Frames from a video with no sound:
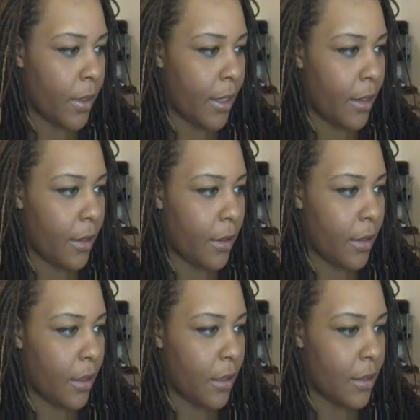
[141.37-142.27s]
where
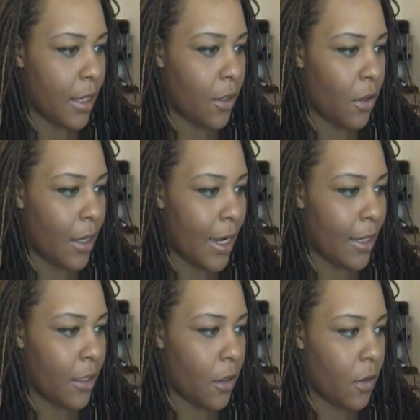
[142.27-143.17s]
is I know that
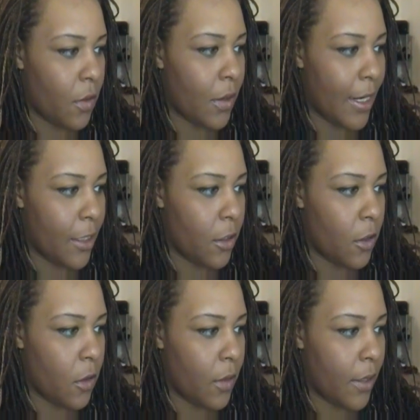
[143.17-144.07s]
I know I
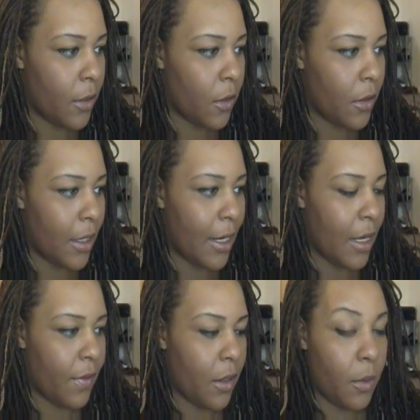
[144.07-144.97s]
know I know that I
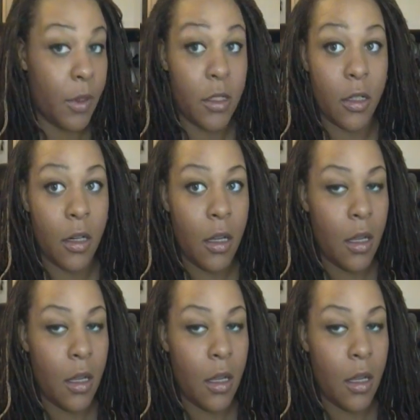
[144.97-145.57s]
have another picture.